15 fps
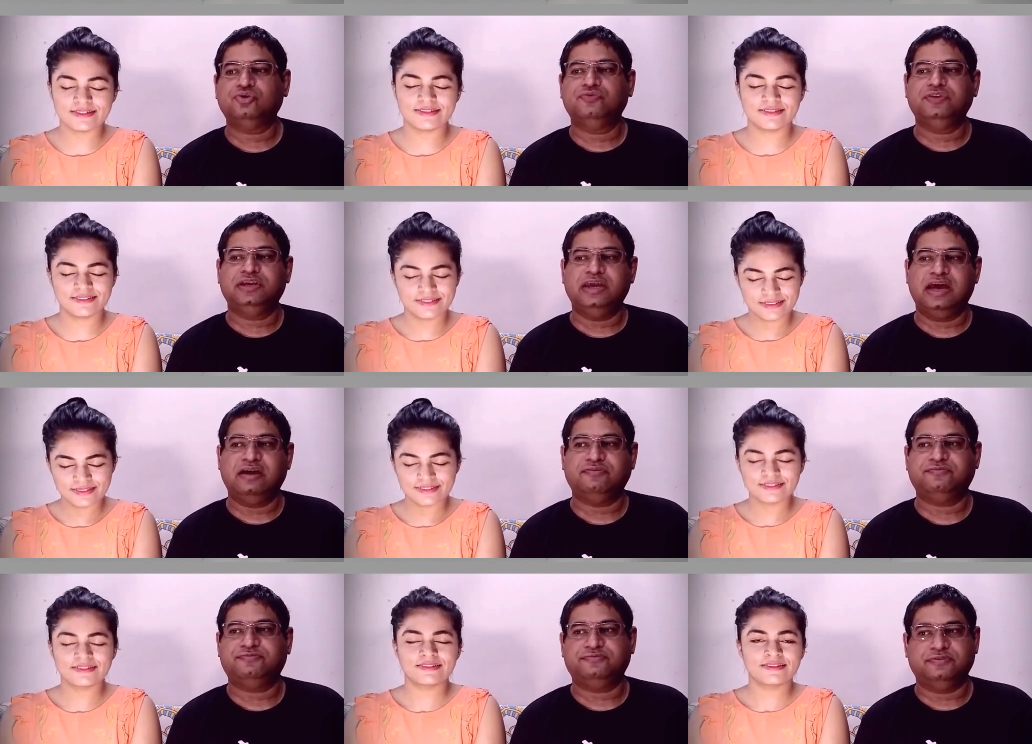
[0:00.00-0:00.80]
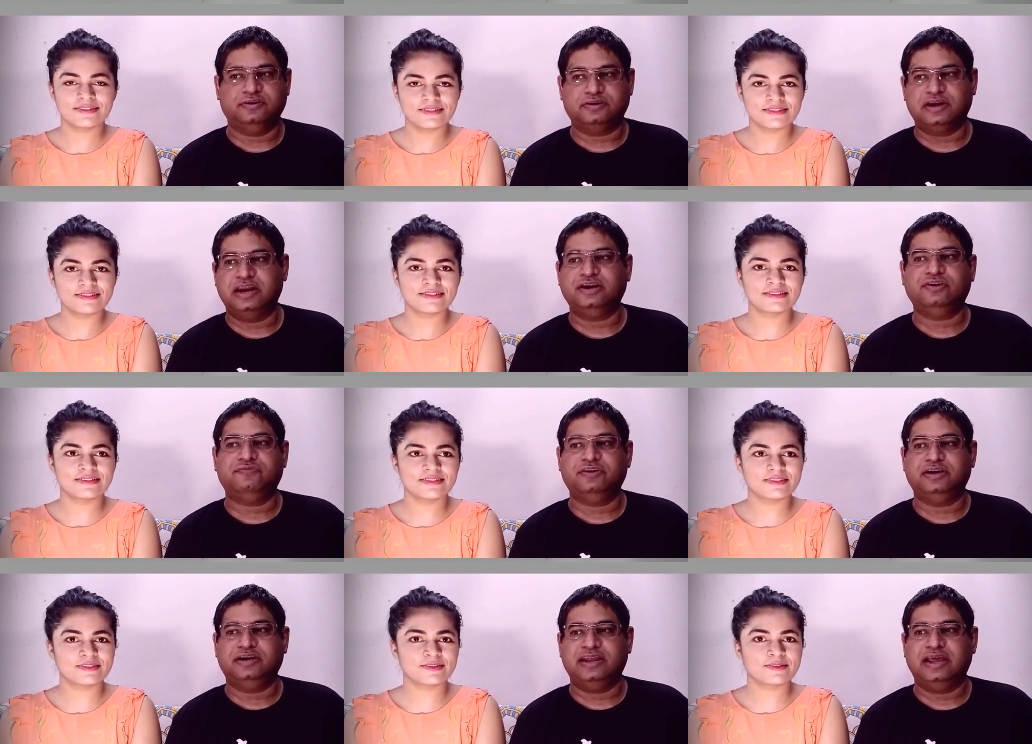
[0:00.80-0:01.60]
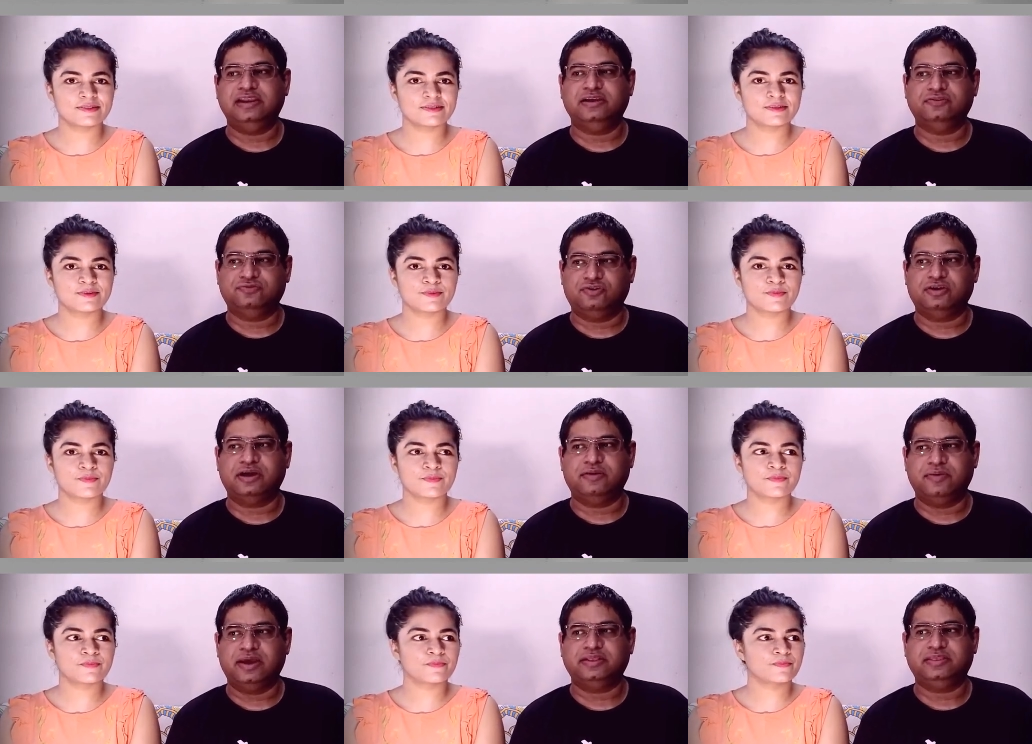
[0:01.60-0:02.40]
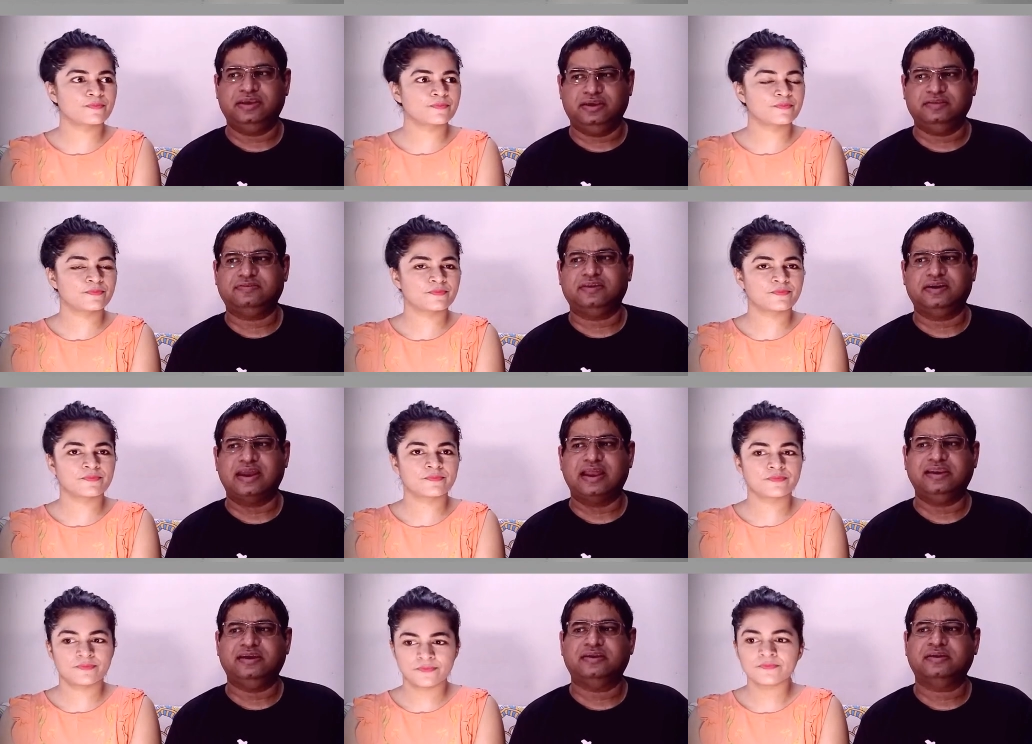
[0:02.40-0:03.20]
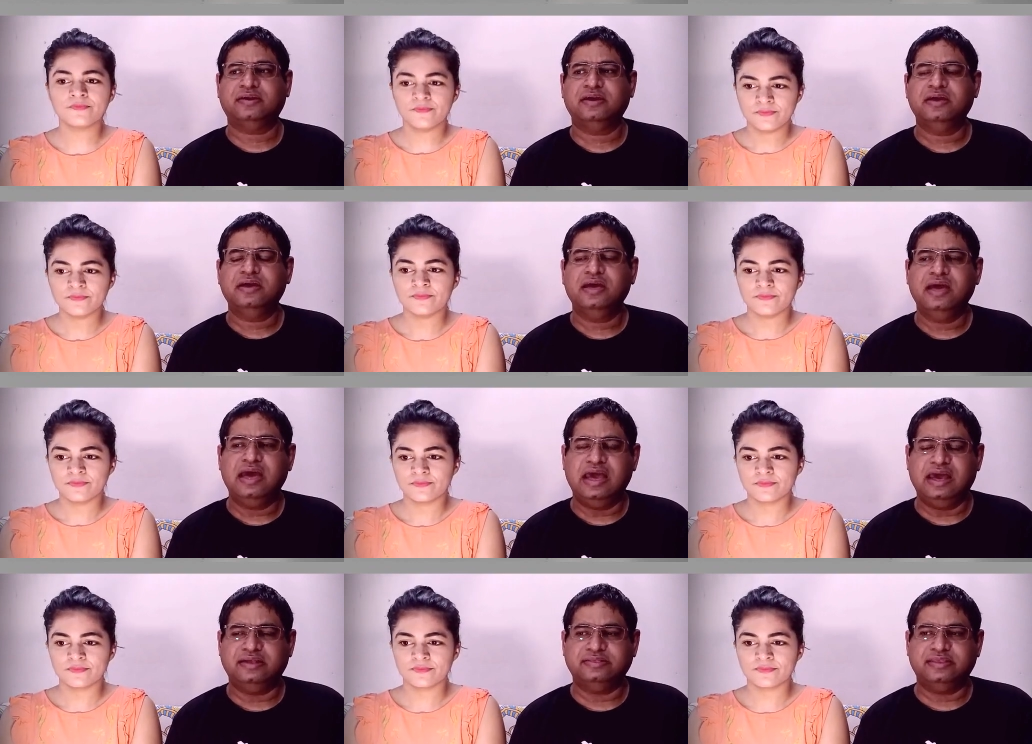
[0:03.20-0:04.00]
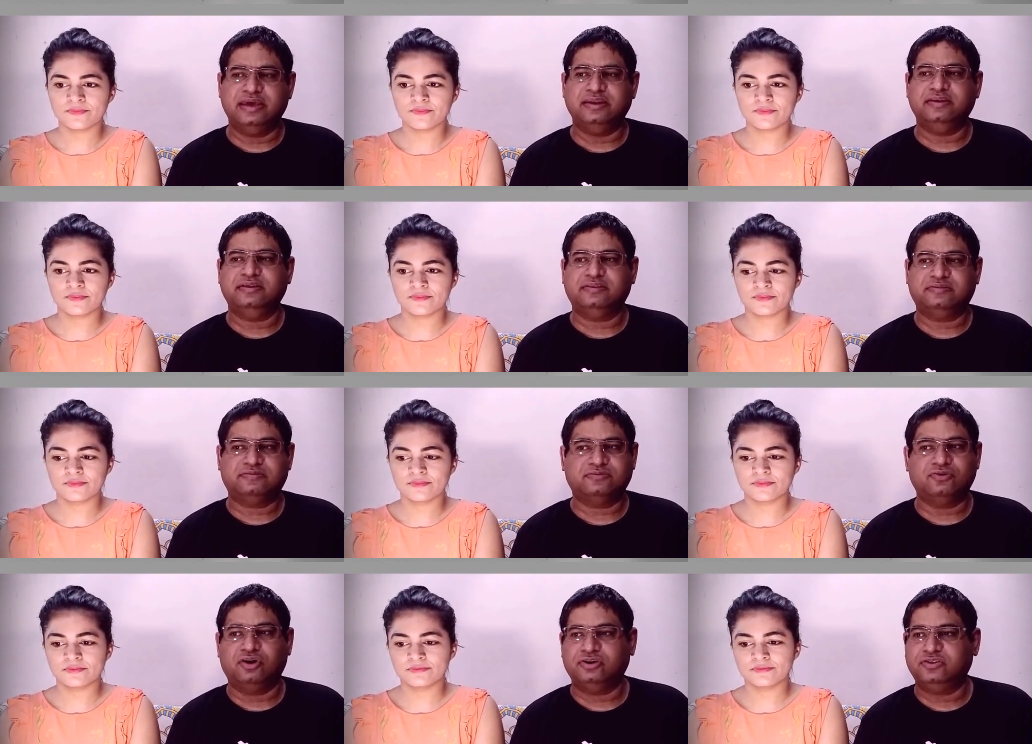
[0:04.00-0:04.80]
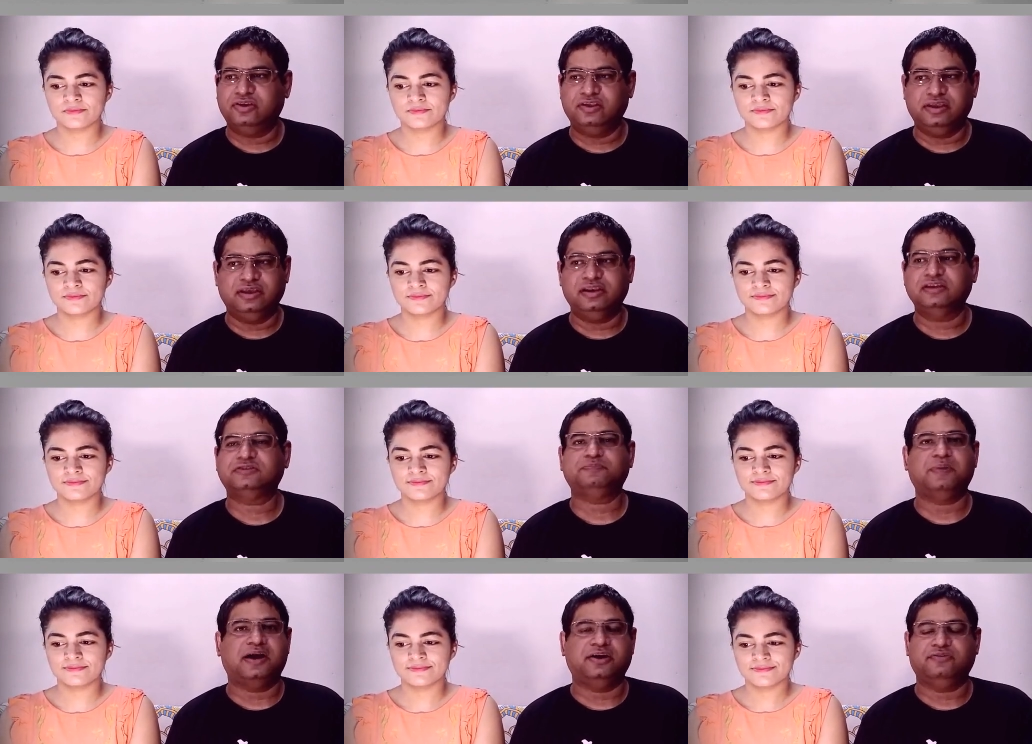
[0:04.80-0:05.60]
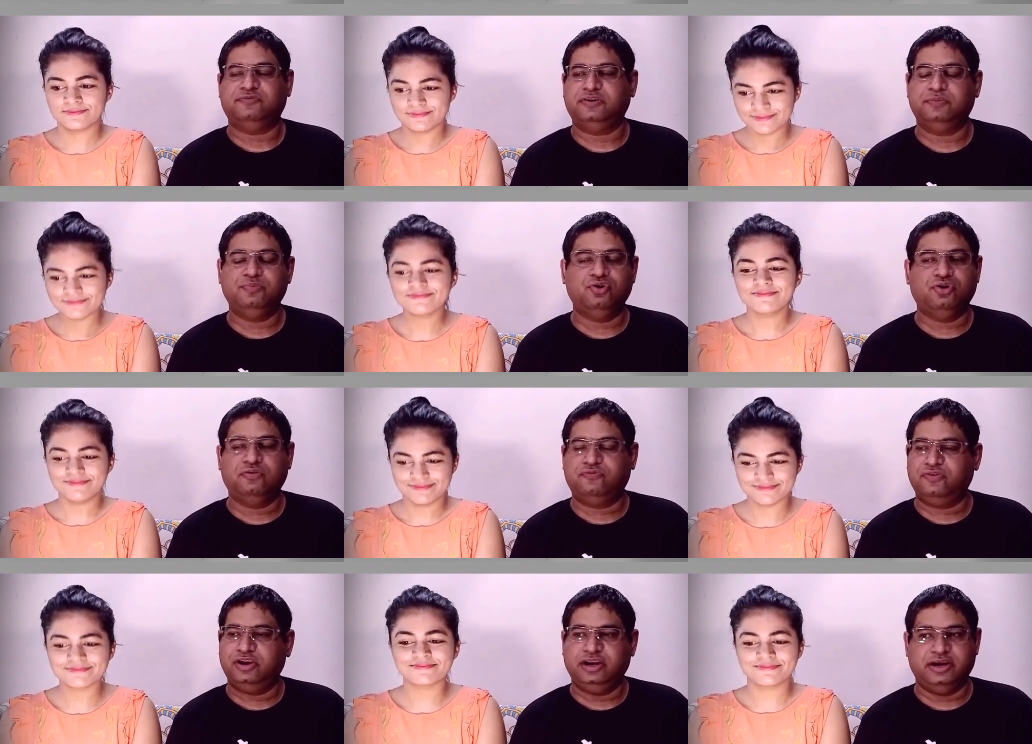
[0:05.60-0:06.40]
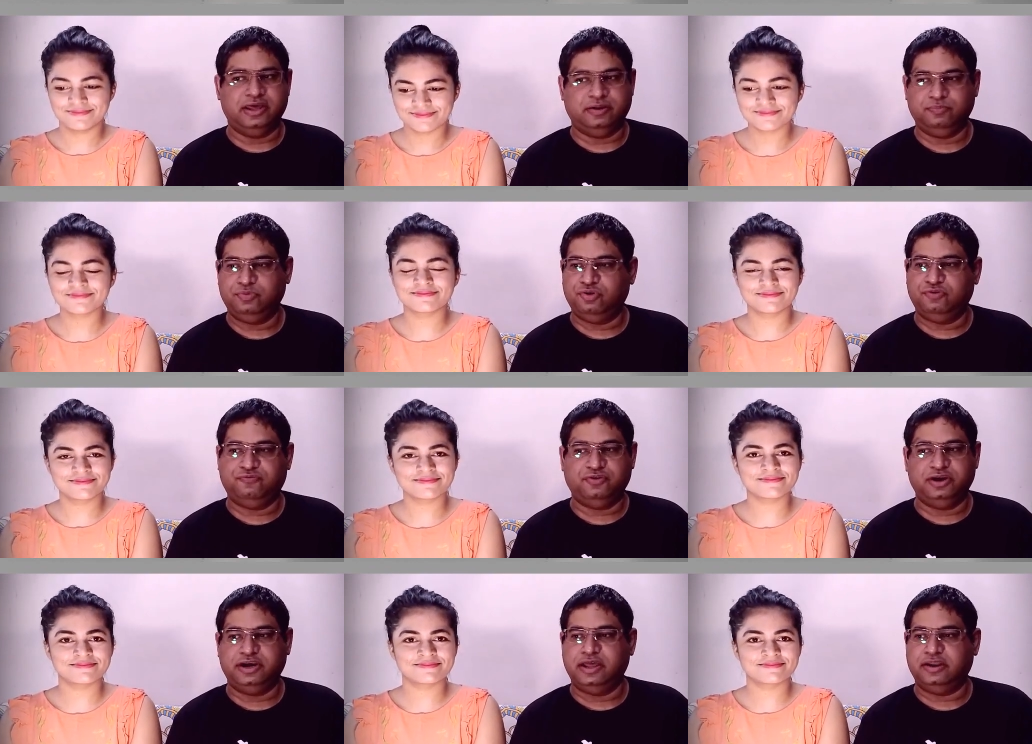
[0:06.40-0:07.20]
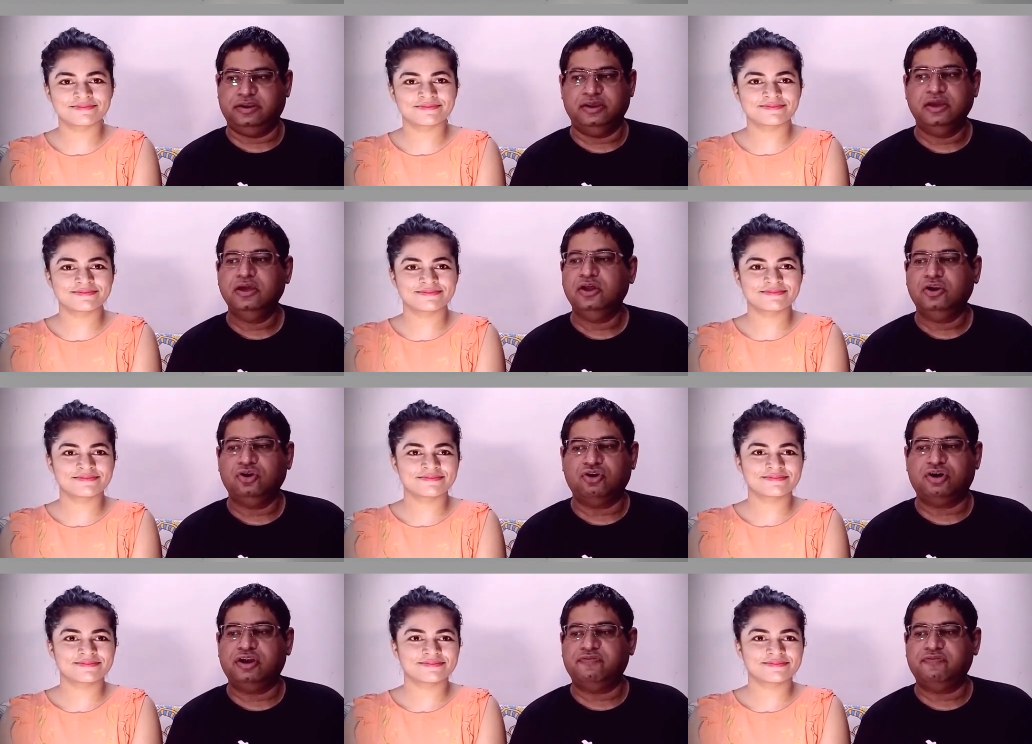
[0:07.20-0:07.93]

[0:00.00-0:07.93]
Speaker 1: two we have kind of an italian song i think it's italian and then it's got the english part of it beautifully done beautifully done a